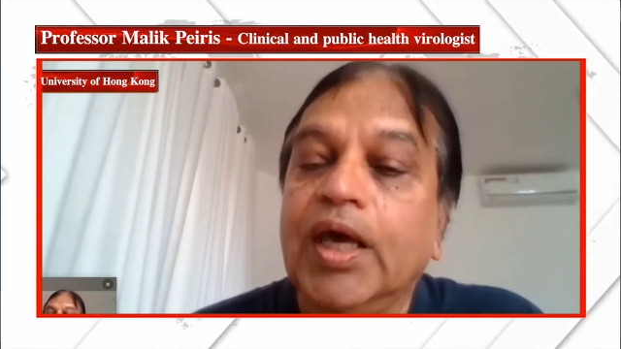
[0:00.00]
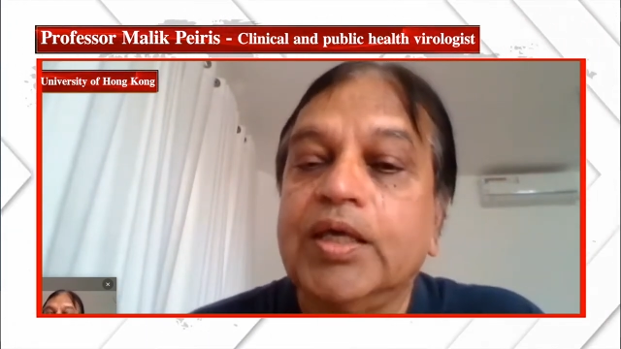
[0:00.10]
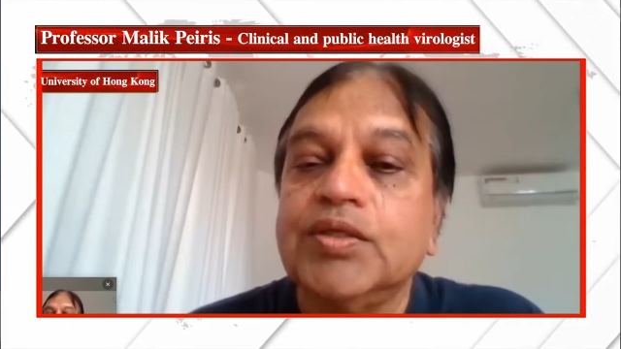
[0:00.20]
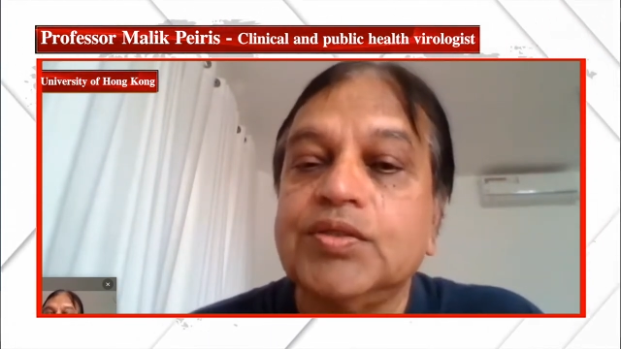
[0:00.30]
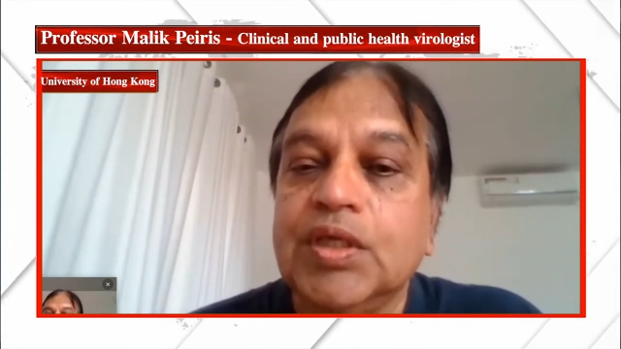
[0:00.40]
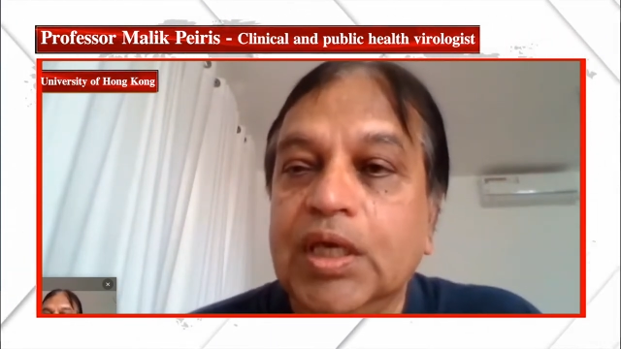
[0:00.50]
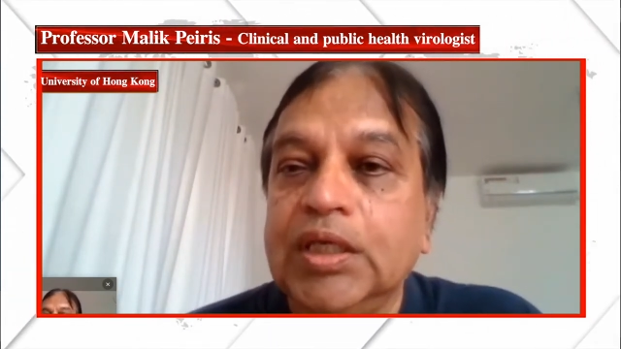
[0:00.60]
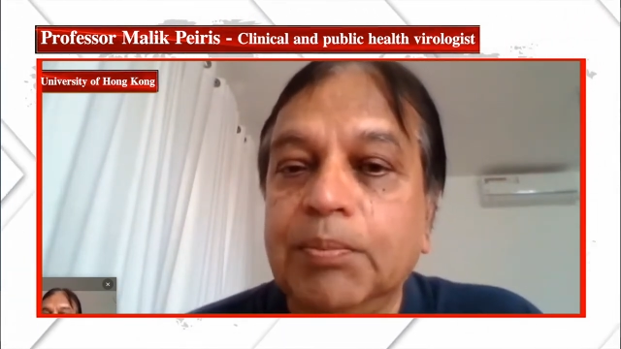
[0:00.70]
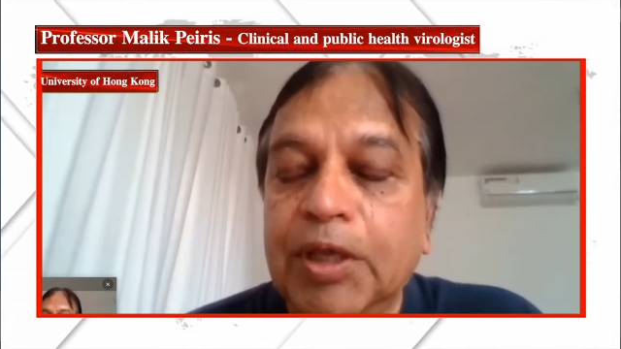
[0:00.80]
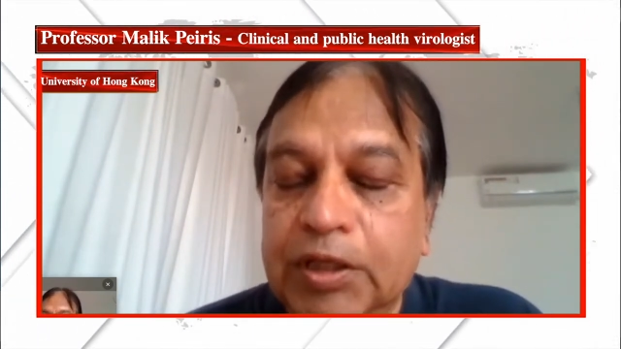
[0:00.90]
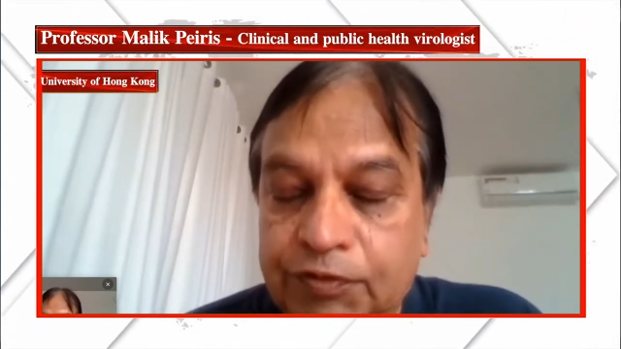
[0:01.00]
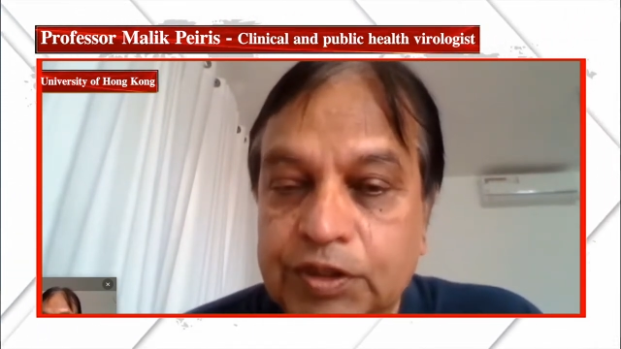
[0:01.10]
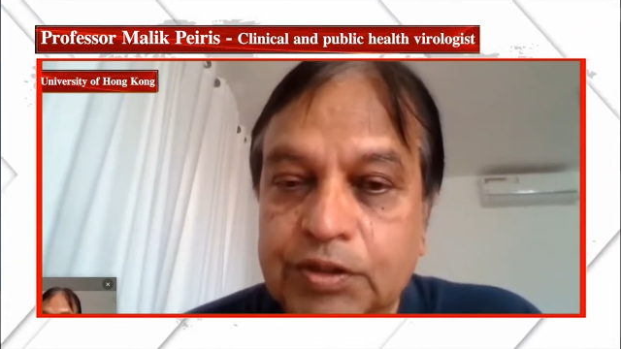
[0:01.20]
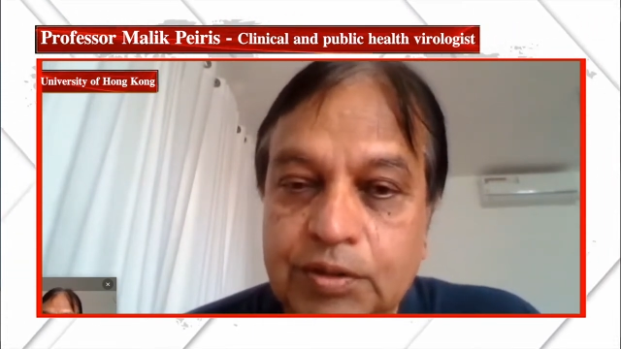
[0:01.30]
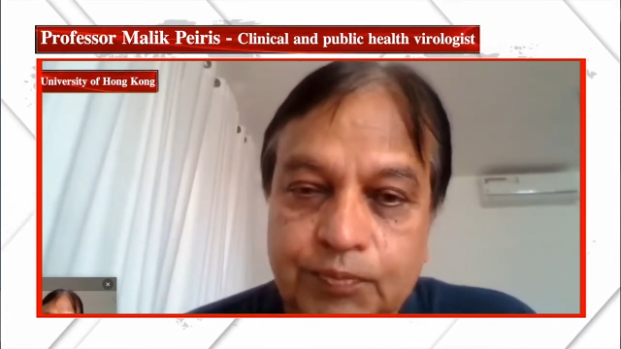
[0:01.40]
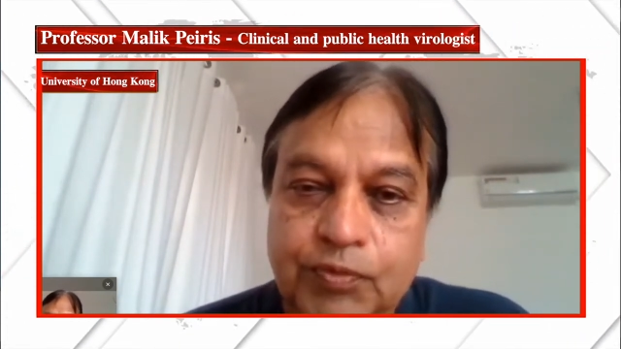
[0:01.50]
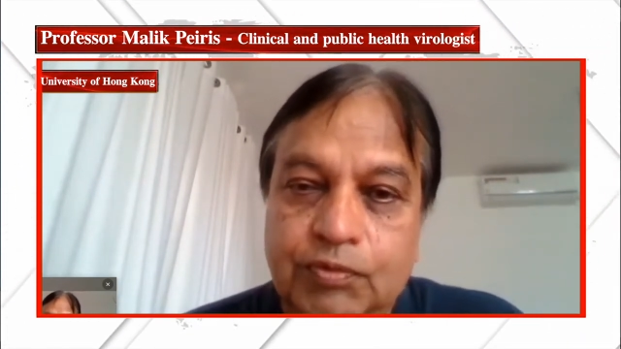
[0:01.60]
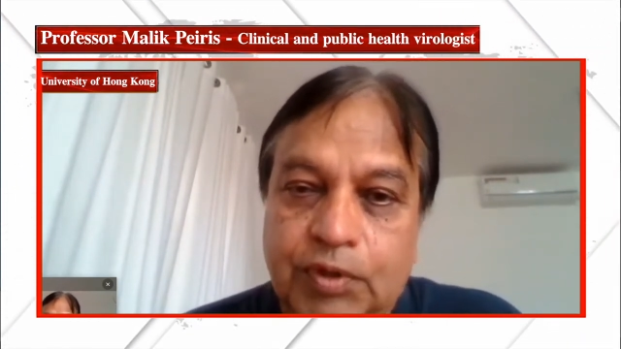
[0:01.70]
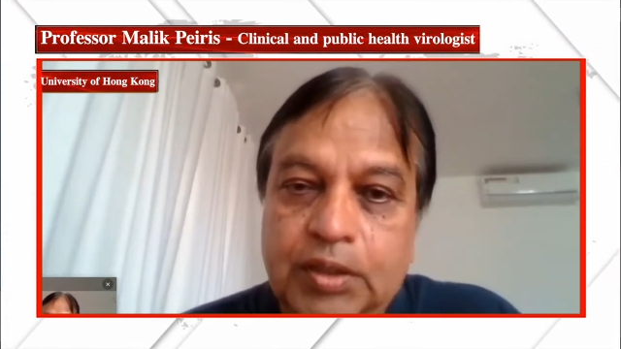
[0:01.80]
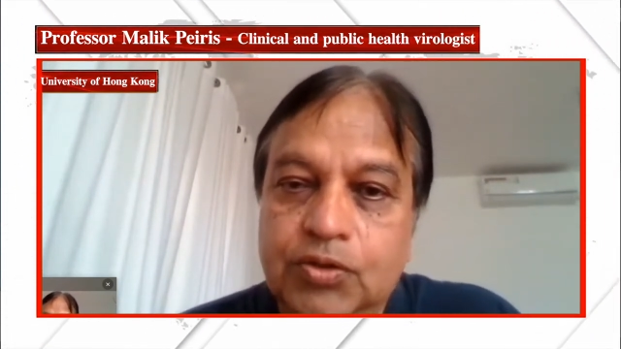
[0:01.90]
has any benefit,
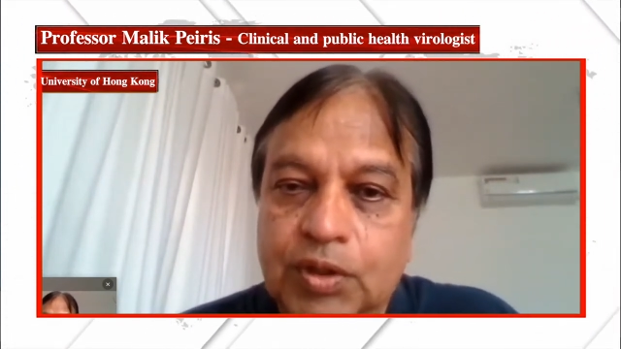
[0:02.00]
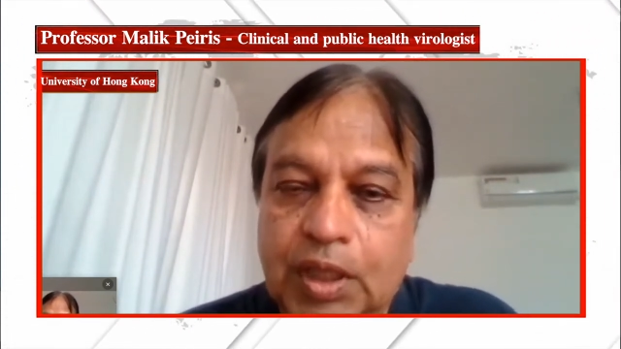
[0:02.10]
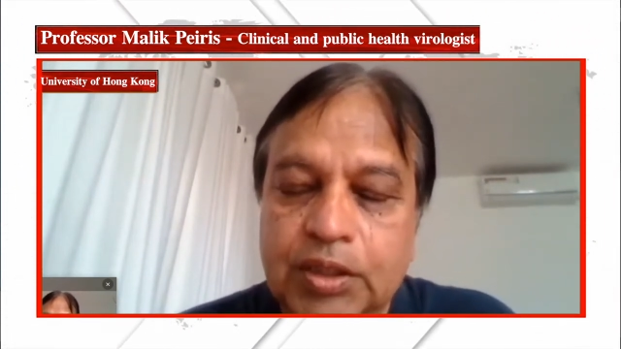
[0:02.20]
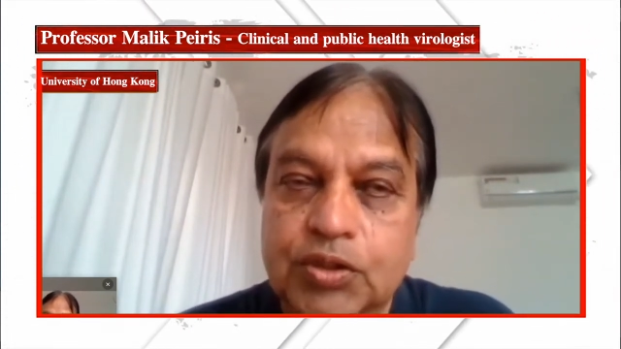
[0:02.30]
right? So that is